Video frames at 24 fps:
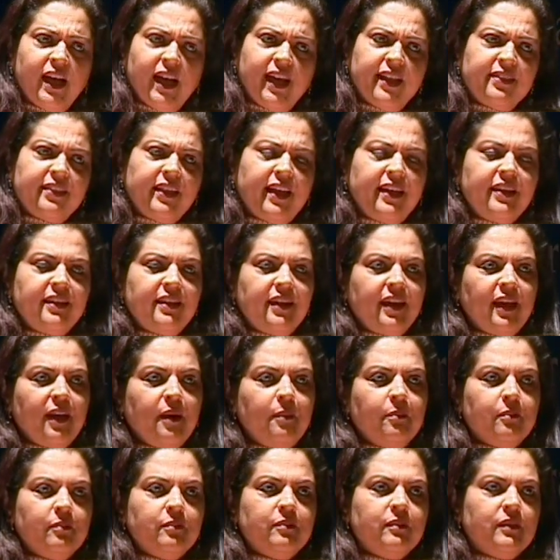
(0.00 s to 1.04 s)
and then
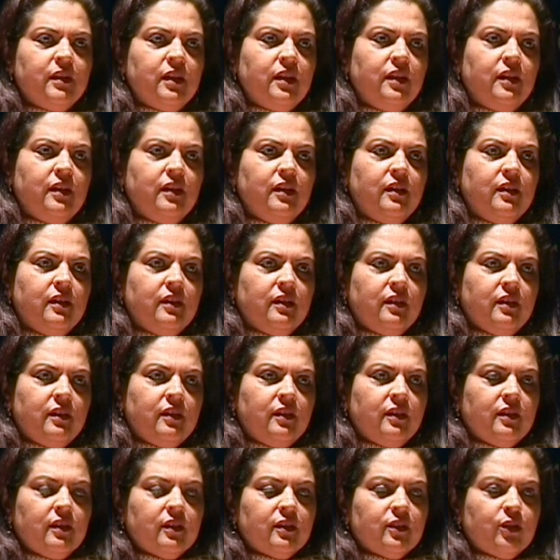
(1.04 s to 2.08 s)
came
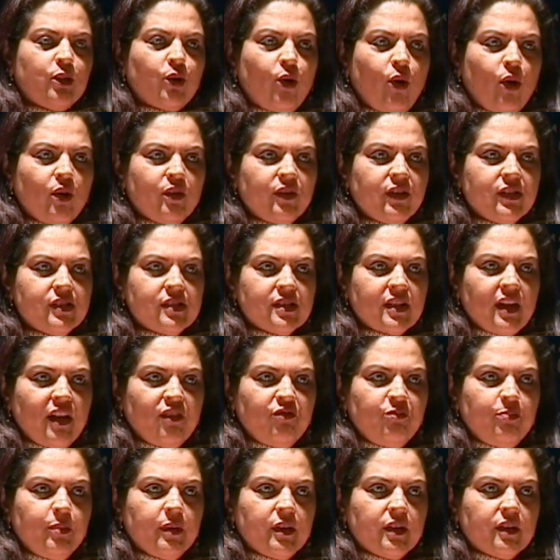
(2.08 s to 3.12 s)
the Congress
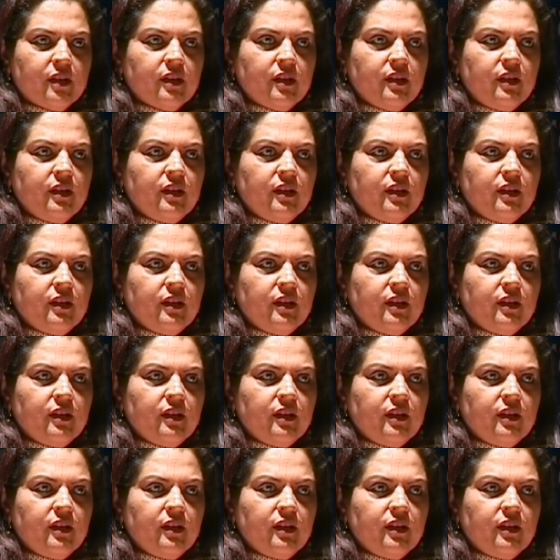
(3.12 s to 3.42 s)
government.